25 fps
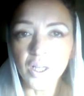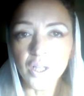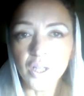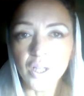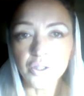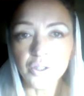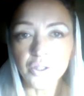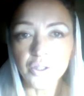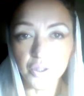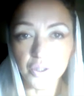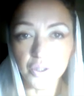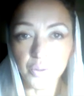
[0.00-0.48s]

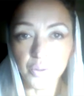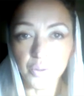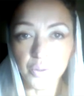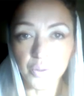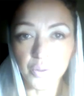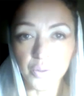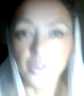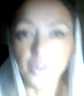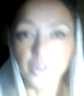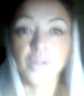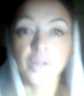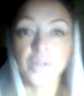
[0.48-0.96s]
So
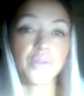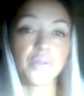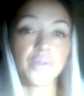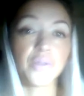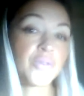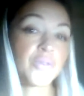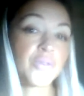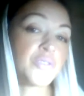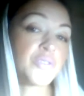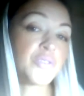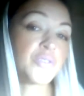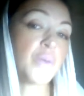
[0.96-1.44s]
the
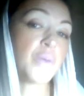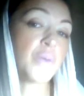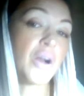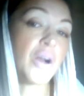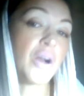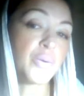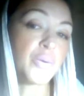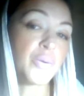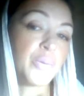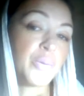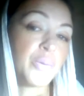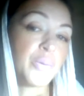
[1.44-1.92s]
first
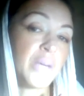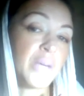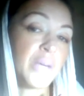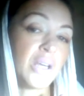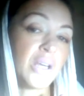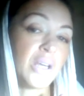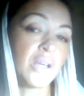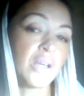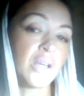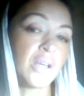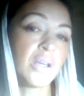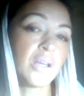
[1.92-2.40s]
part would
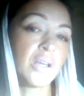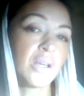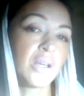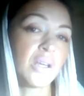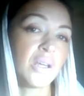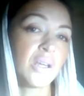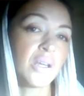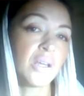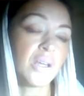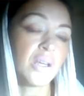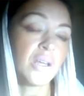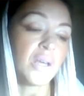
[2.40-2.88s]
be
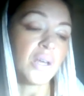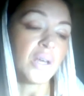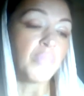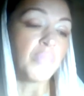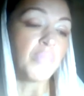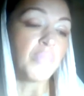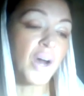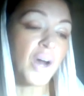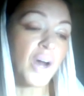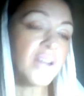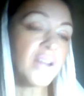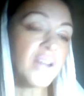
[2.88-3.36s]

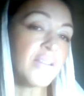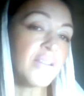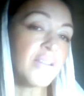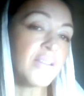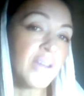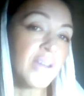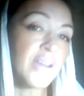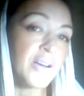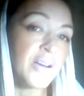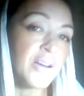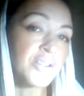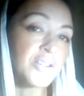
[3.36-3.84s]
embodying the
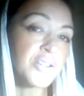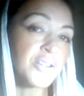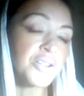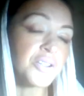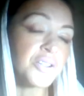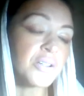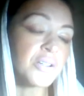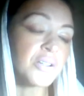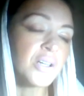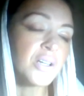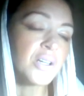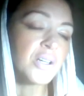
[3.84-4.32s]

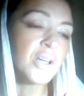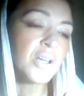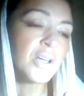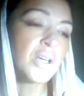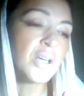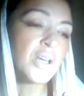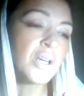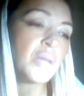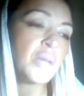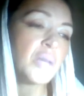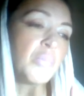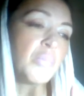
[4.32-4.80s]
character
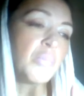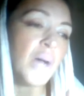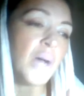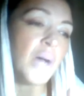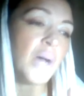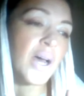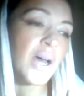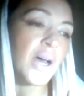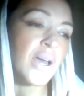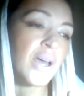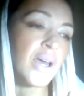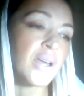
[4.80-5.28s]

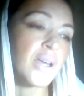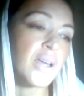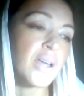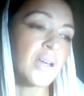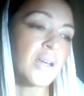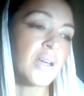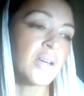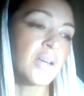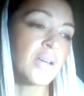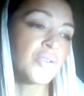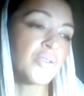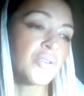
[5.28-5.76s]
by
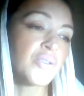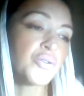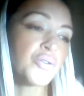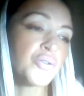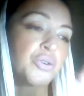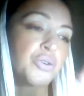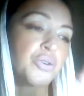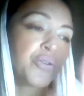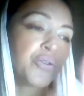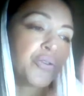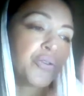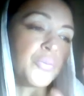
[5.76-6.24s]

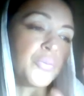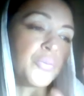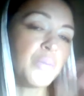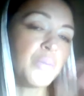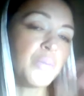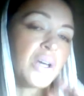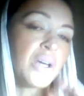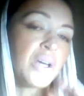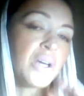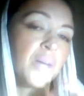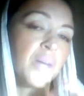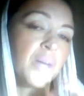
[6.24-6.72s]
sort of
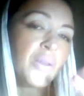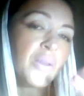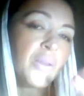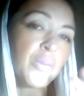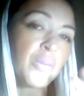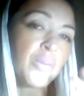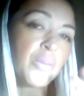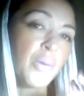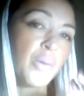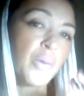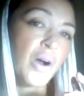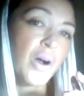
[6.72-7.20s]
becoming
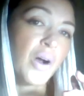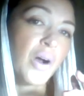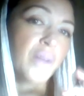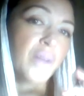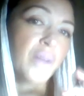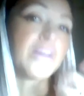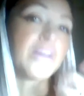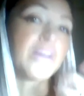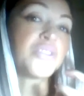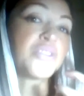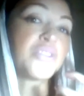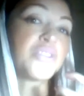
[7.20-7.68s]
the part
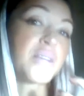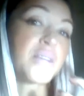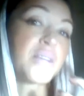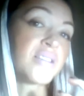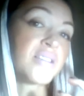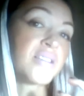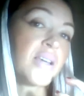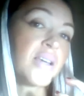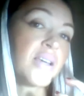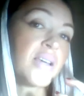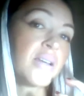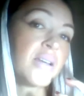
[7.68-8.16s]
by
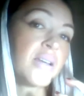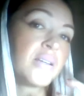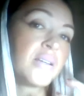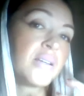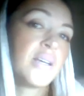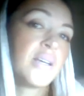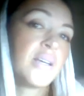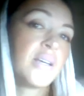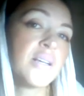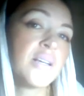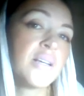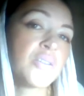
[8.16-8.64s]
dressing it.
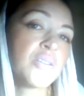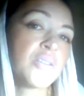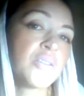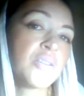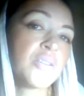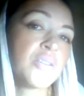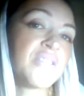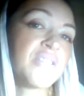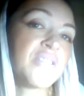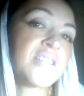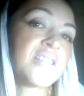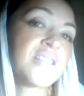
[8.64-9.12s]
What
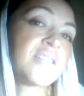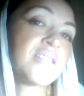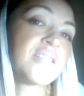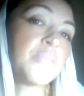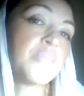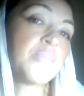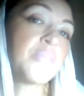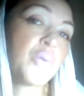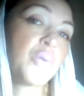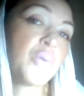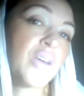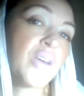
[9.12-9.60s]
if it's a
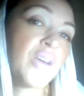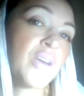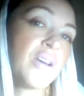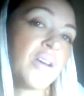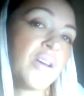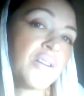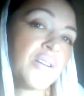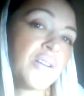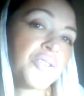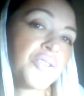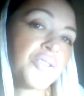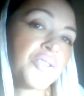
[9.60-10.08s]
simple
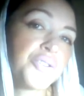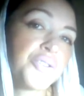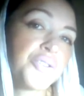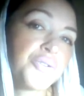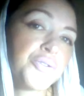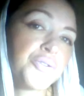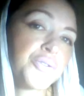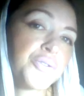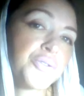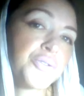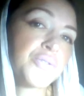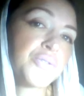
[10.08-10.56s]
character, you
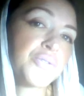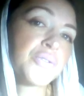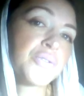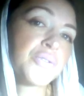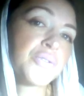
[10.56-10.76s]
sort of